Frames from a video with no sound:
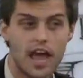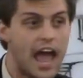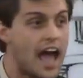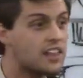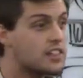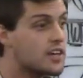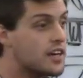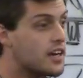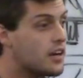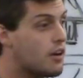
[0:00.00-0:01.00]
at
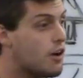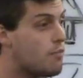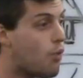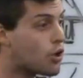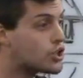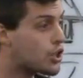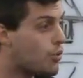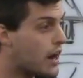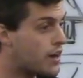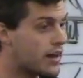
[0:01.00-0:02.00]
the
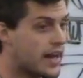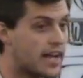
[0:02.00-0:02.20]
mortuary,